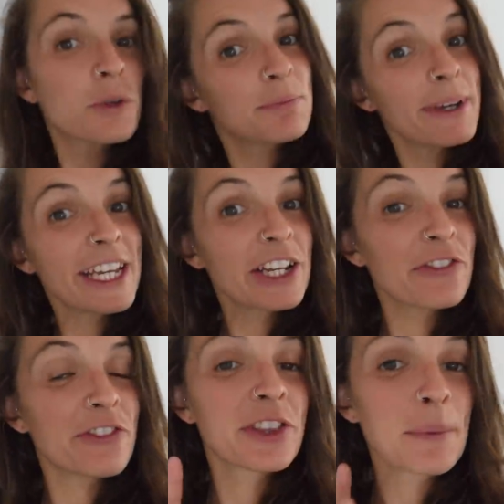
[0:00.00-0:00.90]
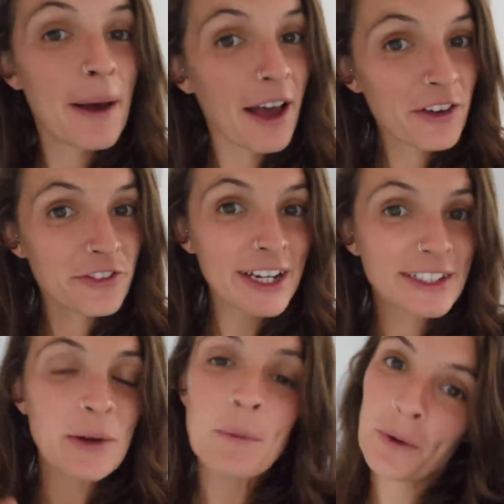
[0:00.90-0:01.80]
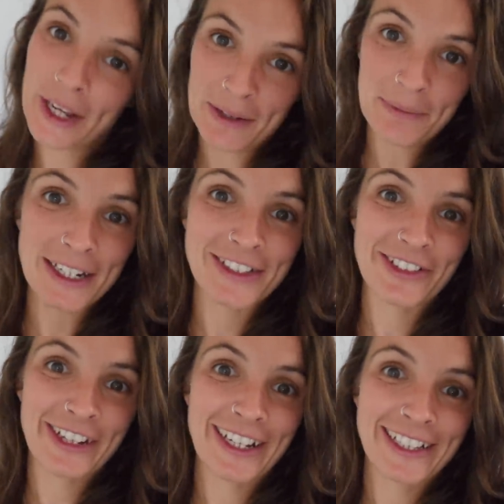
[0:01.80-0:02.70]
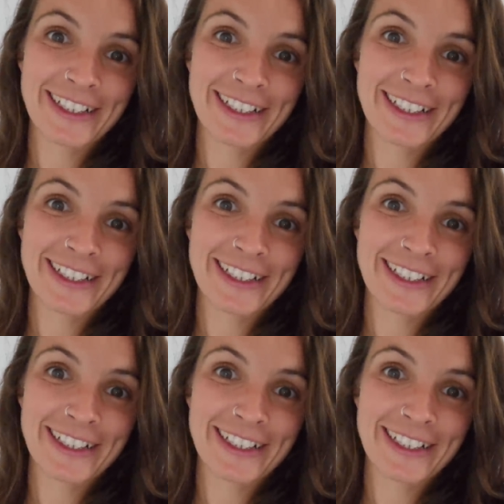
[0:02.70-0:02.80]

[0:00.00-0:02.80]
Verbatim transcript: would make for the perfect walk-in pantry.